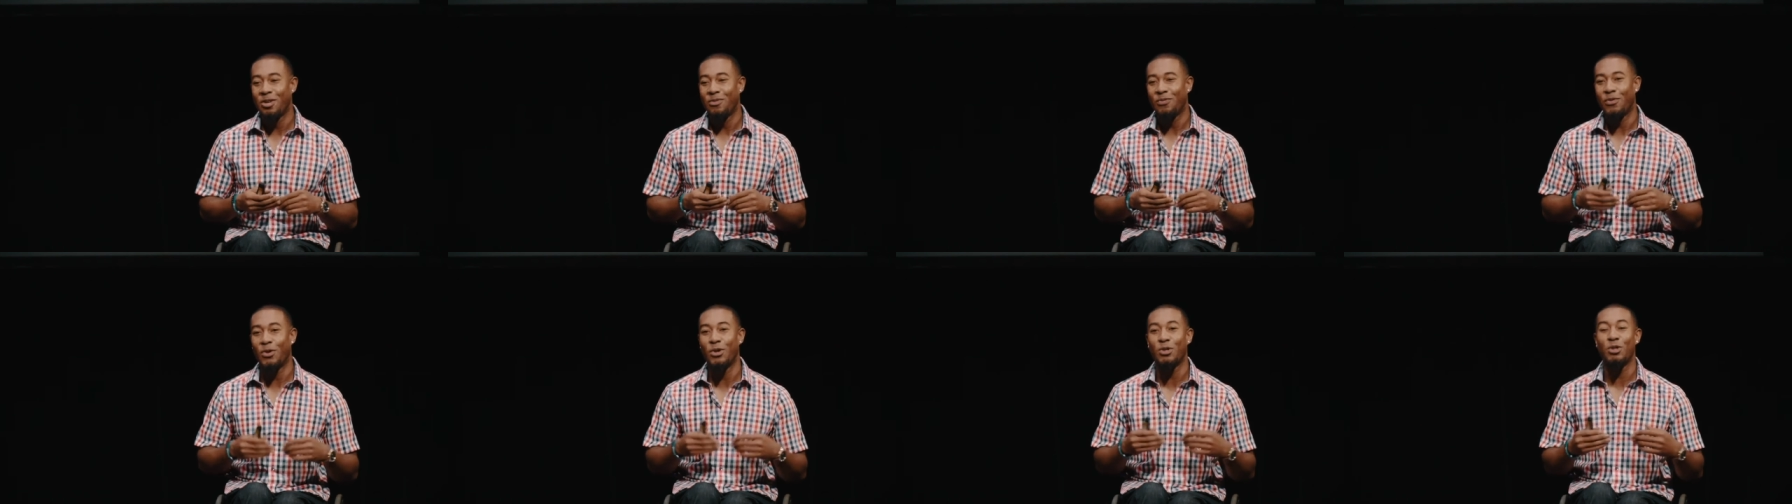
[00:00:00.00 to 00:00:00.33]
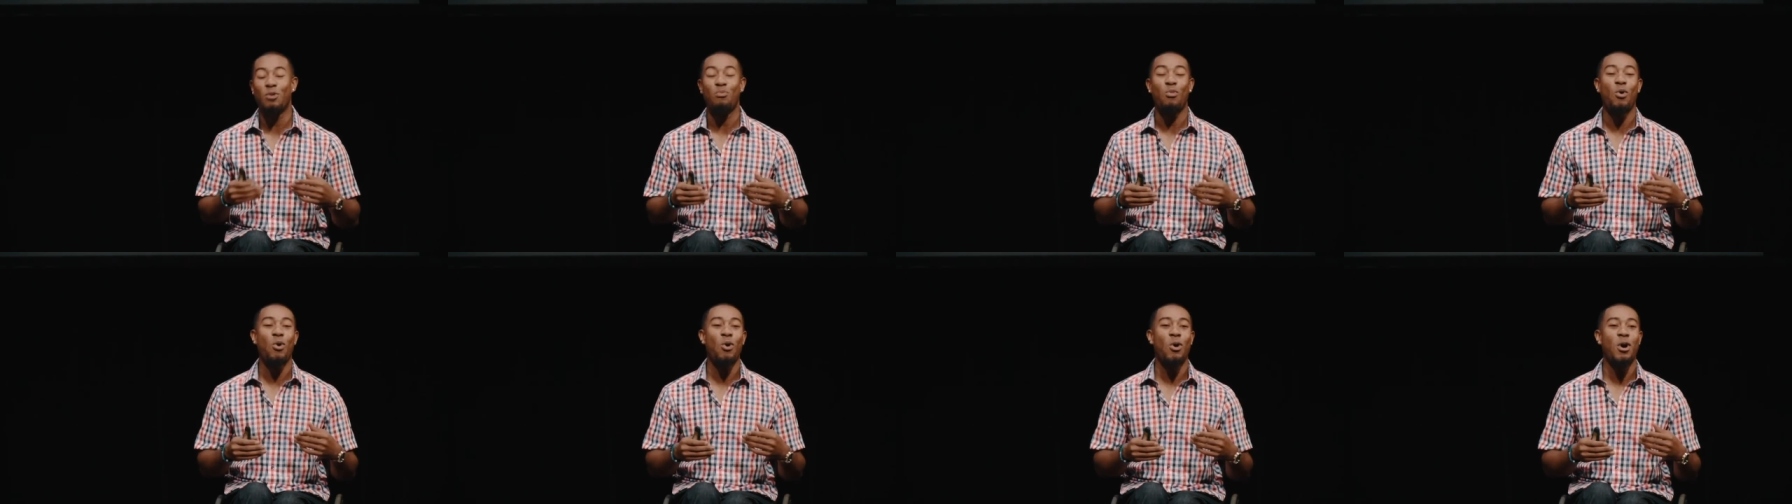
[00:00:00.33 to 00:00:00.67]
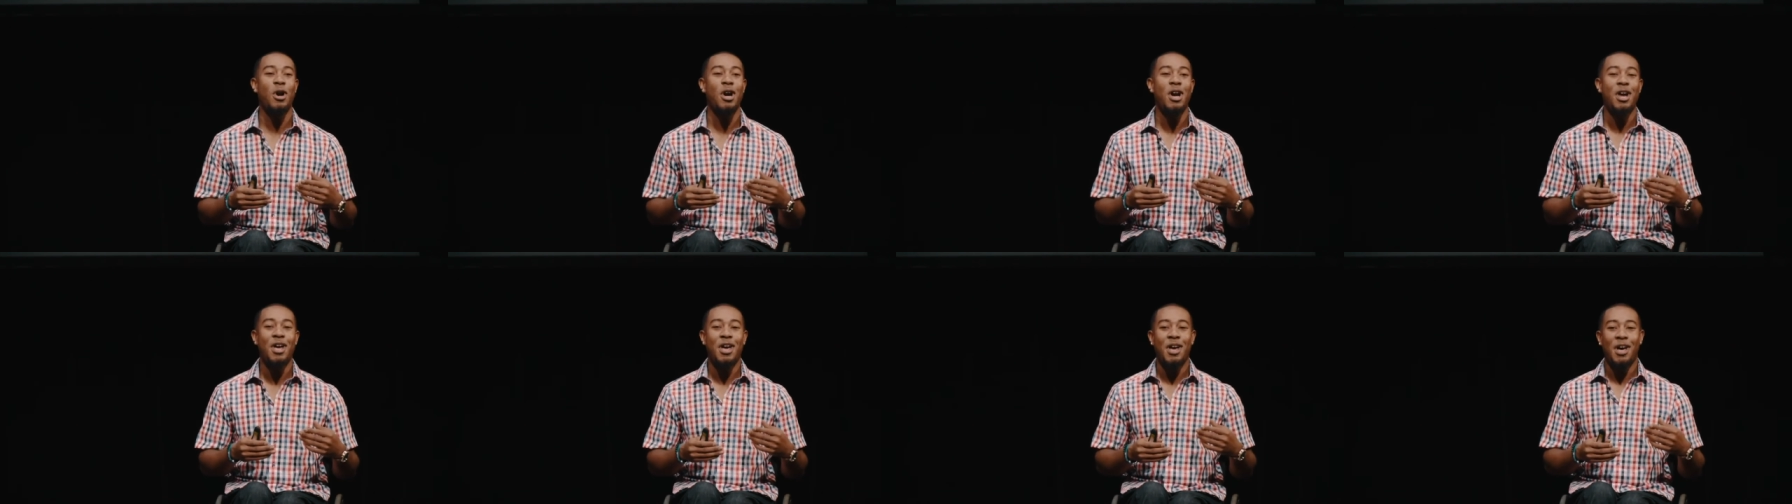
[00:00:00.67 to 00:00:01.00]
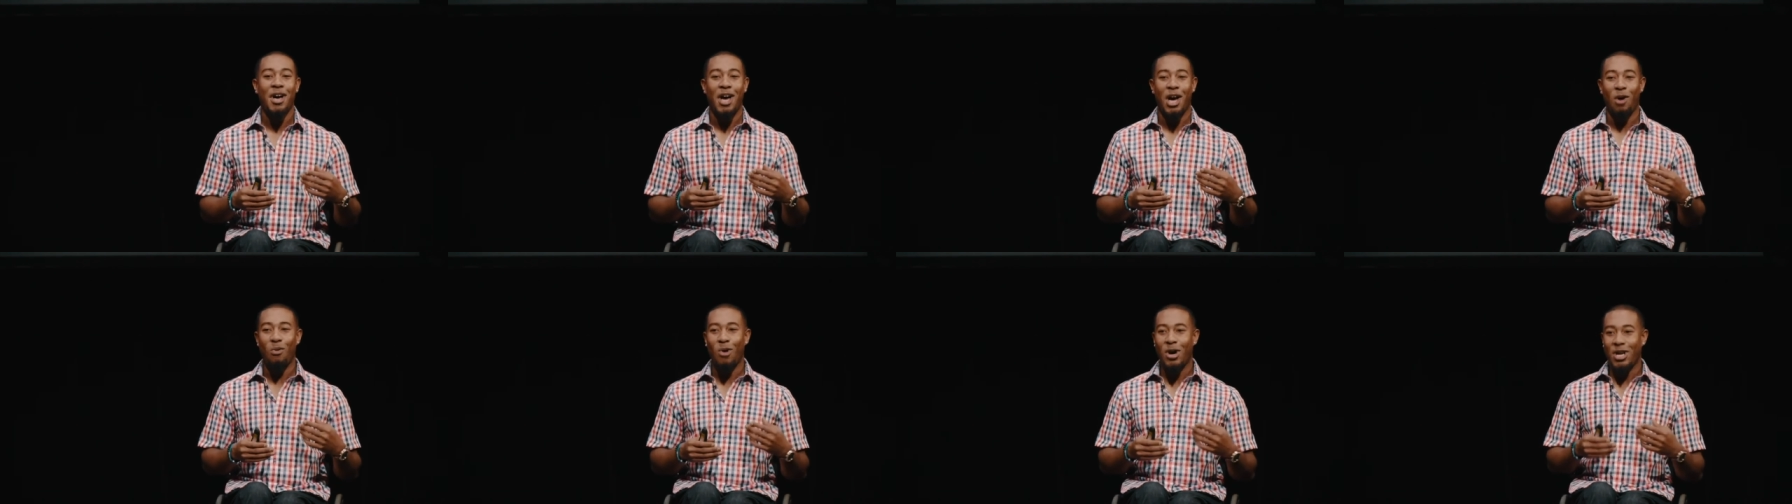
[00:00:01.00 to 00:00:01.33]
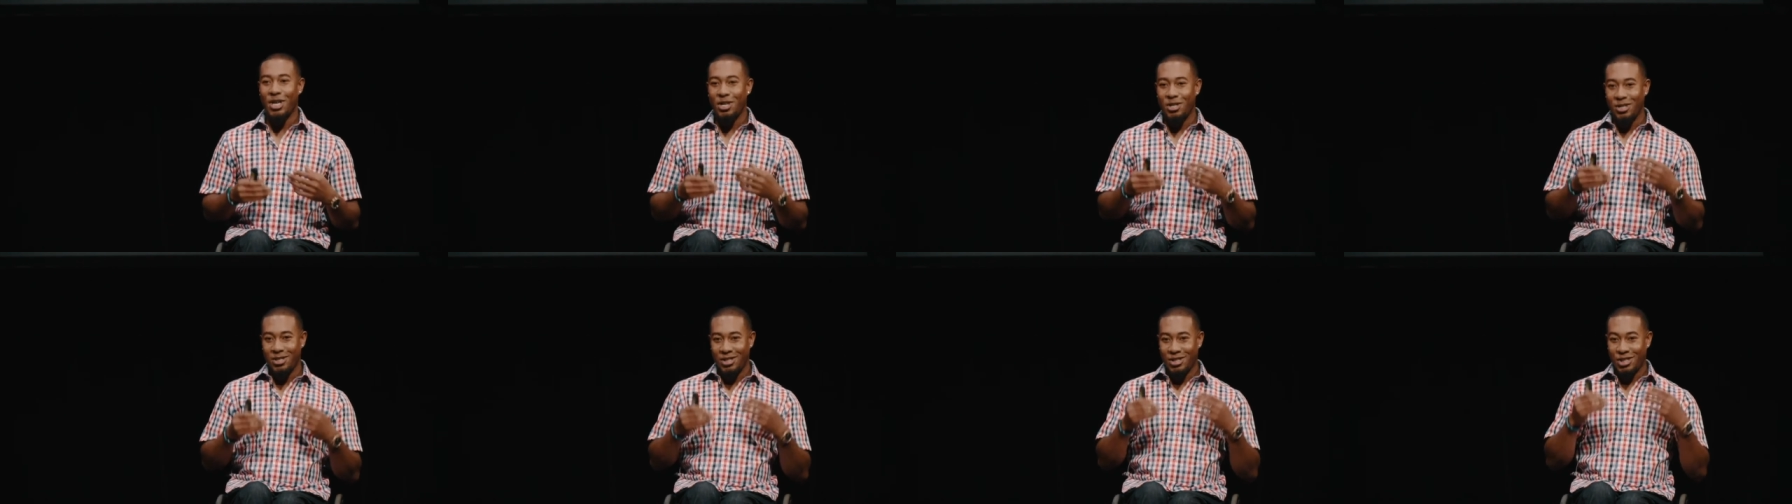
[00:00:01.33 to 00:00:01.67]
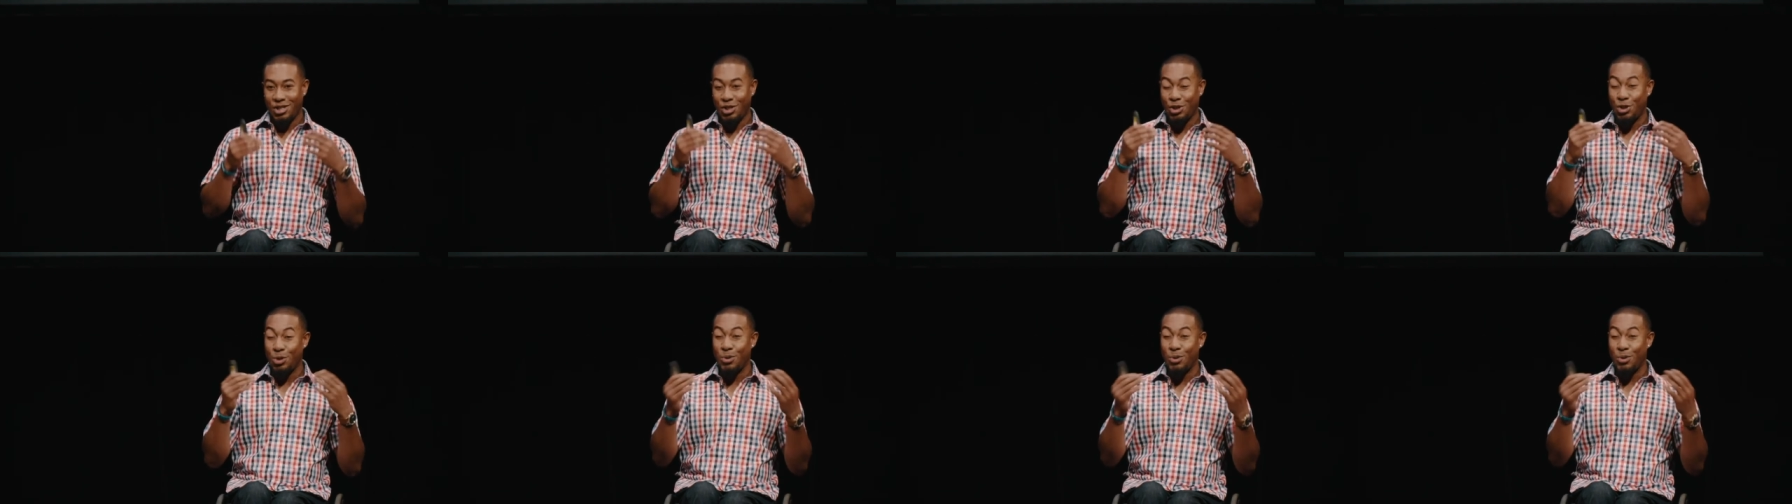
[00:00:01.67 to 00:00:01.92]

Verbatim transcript: Furthermore, I want